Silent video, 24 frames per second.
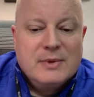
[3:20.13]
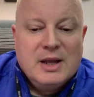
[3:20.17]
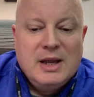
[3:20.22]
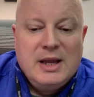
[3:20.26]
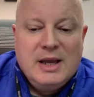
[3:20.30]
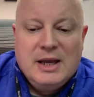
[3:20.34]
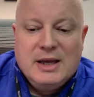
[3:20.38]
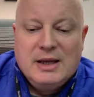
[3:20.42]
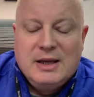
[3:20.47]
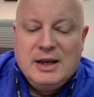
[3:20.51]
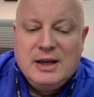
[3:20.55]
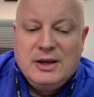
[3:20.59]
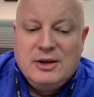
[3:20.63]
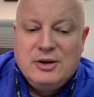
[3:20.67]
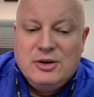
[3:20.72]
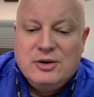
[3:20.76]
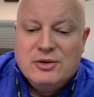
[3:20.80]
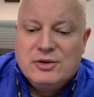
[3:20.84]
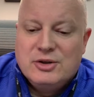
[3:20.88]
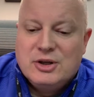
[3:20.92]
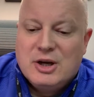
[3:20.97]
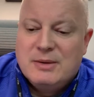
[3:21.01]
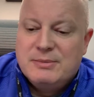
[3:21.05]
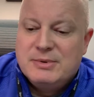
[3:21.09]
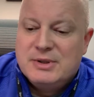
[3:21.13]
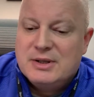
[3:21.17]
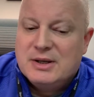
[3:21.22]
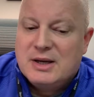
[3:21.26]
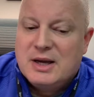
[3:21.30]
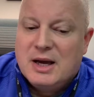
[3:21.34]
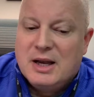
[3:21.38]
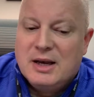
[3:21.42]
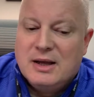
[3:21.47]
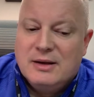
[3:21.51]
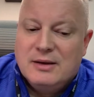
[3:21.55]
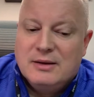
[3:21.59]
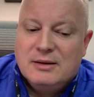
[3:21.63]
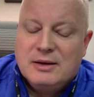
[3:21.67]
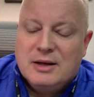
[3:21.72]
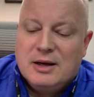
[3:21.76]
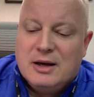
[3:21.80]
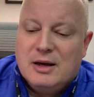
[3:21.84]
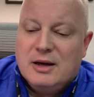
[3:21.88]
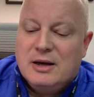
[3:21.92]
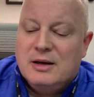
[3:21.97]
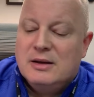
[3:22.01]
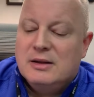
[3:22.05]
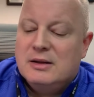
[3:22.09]
And your job is to kind
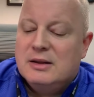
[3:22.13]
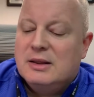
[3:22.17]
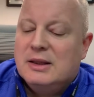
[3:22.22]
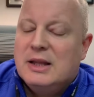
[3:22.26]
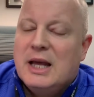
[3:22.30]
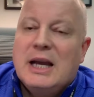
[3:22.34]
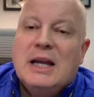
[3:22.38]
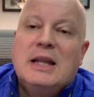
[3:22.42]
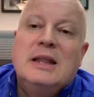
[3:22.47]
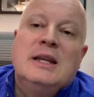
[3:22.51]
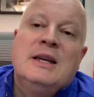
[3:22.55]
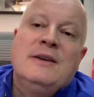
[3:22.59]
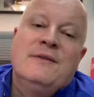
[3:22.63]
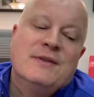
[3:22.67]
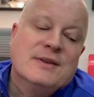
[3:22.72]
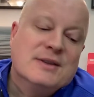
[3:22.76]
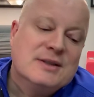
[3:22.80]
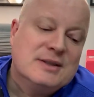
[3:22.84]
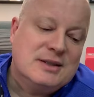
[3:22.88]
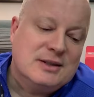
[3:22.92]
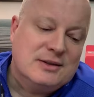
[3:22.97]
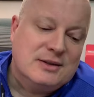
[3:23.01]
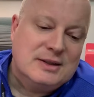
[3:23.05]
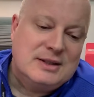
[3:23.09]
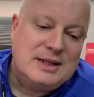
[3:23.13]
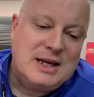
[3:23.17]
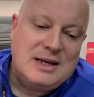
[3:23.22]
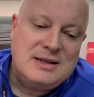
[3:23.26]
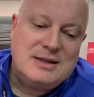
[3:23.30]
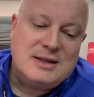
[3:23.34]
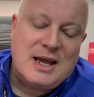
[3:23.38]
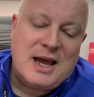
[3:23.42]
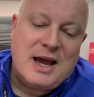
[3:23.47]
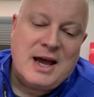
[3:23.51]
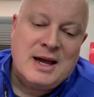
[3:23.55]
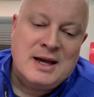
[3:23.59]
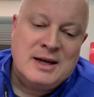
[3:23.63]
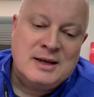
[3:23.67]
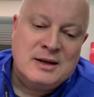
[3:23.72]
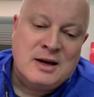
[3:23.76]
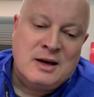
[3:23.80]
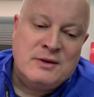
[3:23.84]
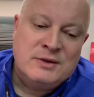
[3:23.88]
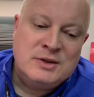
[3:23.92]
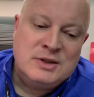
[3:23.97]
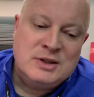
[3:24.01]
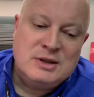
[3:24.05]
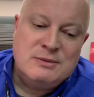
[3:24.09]
of lightly facilitate that, and
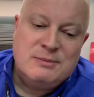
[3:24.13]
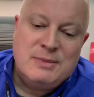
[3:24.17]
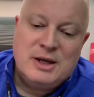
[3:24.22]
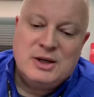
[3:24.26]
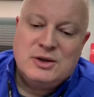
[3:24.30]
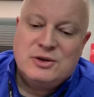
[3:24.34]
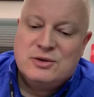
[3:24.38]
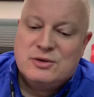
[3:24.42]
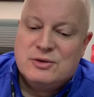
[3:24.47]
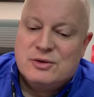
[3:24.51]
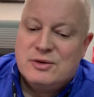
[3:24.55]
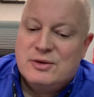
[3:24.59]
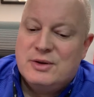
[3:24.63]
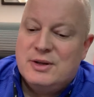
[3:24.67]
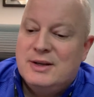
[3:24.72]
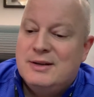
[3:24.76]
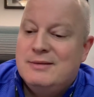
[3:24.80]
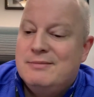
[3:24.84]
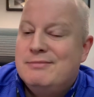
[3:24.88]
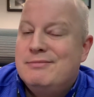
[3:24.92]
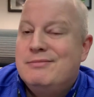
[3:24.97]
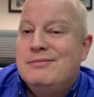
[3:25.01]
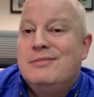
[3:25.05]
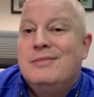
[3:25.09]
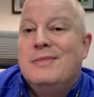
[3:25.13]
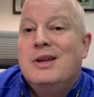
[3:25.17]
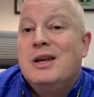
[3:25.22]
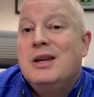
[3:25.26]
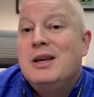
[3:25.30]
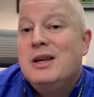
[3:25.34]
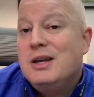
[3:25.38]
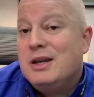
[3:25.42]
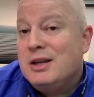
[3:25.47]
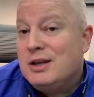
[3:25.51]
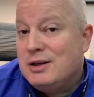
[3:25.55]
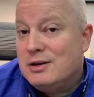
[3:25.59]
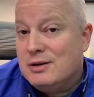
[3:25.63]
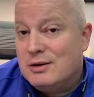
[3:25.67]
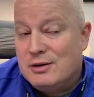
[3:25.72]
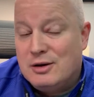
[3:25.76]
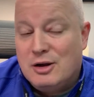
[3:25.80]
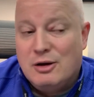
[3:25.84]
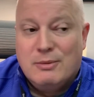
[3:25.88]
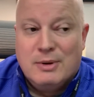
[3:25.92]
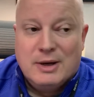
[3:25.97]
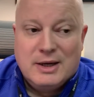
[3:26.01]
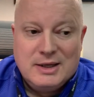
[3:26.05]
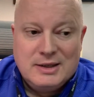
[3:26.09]
obviously make sure that
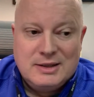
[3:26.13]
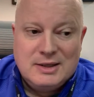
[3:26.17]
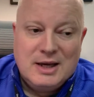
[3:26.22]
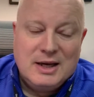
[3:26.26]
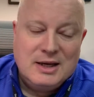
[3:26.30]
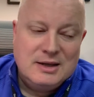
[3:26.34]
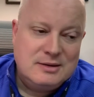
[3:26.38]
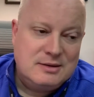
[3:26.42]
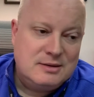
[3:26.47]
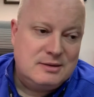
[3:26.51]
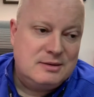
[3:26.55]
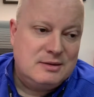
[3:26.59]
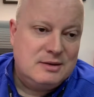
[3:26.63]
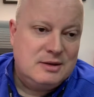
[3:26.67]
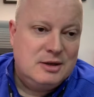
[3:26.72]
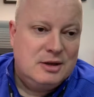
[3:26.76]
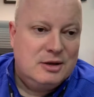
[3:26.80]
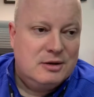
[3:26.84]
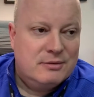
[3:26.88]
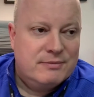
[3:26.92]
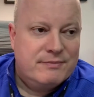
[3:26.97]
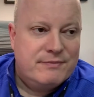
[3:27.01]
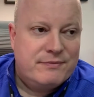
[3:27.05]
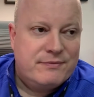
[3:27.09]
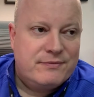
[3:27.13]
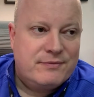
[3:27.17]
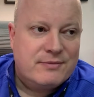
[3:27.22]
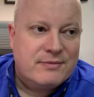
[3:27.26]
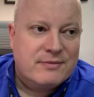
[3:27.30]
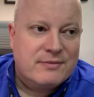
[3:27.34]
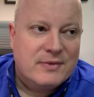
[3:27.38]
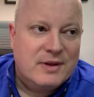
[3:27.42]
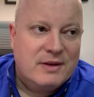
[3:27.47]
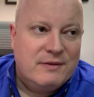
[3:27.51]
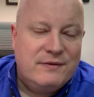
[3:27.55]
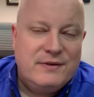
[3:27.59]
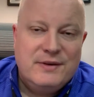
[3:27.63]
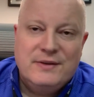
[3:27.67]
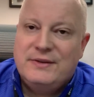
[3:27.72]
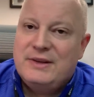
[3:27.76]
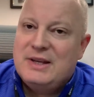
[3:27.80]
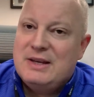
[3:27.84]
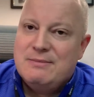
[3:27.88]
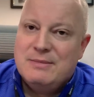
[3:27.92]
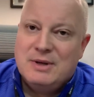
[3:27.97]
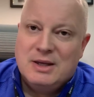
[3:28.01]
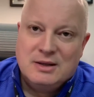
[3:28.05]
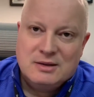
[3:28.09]
nobody takes
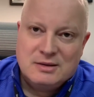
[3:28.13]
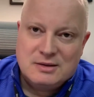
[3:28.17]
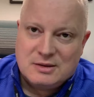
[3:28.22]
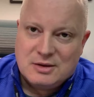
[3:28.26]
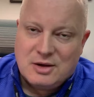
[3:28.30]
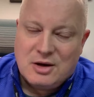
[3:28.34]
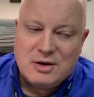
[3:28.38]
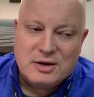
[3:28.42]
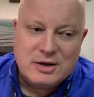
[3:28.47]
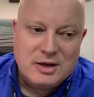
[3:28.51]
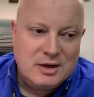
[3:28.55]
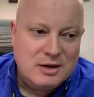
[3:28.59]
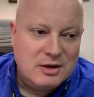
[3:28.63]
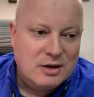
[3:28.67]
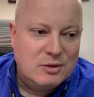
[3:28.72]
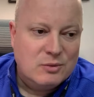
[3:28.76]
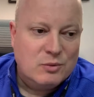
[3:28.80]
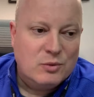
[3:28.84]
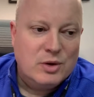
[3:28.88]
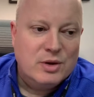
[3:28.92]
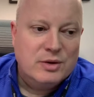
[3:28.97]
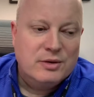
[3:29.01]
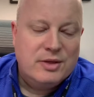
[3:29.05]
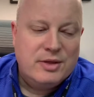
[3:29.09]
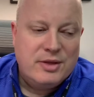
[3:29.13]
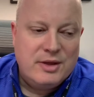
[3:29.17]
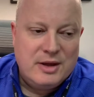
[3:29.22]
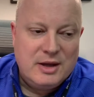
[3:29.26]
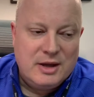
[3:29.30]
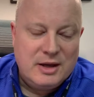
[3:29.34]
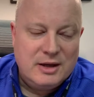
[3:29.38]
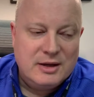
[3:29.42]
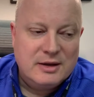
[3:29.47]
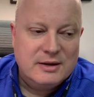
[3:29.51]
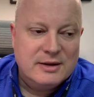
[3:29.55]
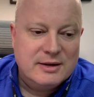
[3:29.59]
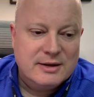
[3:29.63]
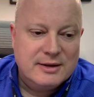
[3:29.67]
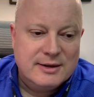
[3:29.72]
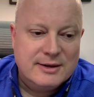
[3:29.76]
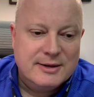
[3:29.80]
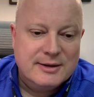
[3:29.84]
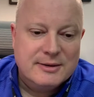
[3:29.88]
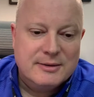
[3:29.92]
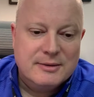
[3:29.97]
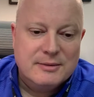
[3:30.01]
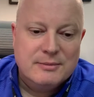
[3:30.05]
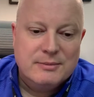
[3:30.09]
15 minutes talking on one thing,
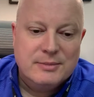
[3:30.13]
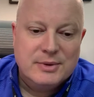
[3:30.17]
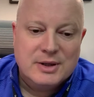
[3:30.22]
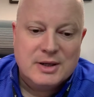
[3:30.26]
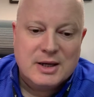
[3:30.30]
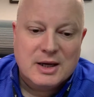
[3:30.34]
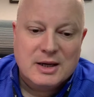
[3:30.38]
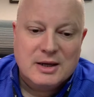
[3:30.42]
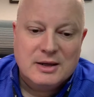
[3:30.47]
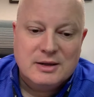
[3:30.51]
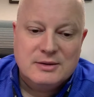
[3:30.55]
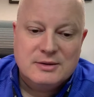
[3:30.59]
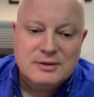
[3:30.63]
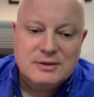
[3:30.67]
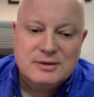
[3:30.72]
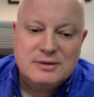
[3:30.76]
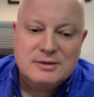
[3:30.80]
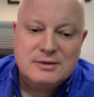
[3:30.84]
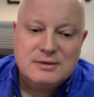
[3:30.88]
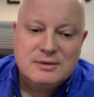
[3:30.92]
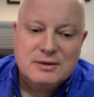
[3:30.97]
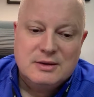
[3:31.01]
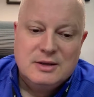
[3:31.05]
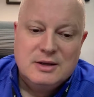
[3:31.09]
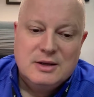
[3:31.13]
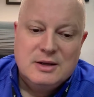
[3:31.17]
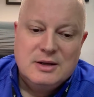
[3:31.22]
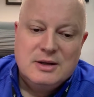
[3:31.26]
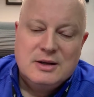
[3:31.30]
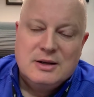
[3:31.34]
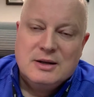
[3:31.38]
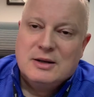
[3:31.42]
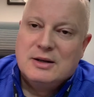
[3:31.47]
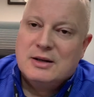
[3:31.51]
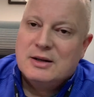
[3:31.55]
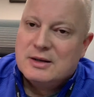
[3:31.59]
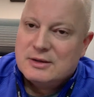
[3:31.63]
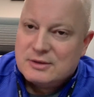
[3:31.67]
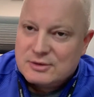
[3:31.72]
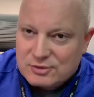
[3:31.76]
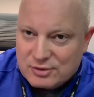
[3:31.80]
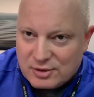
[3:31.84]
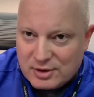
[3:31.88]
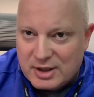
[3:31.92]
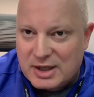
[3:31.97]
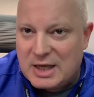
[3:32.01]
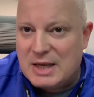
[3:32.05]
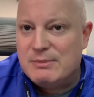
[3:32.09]
but kind of just
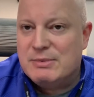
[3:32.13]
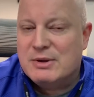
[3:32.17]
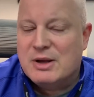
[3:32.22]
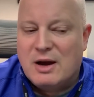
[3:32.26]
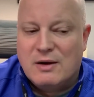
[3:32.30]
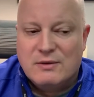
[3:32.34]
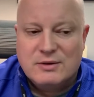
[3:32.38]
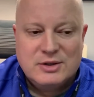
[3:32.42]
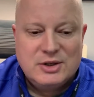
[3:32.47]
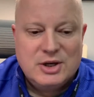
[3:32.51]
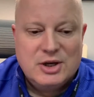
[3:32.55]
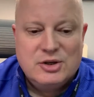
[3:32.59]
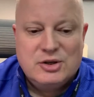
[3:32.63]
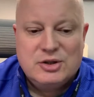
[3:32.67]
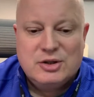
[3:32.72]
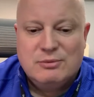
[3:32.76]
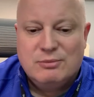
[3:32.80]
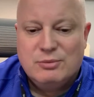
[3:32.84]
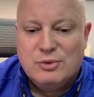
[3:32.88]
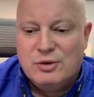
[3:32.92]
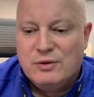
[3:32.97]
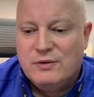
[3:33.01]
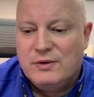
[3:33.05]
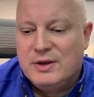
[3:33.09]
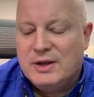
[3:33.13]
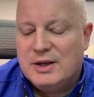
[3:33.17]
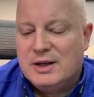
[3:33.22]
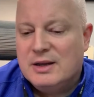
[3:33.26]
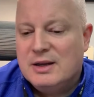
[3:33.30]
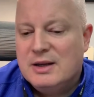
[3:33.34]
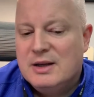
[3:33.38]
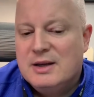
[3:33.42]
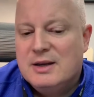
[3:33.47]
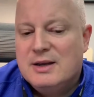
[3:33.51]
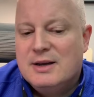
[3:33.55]
try to keep the conversation moving.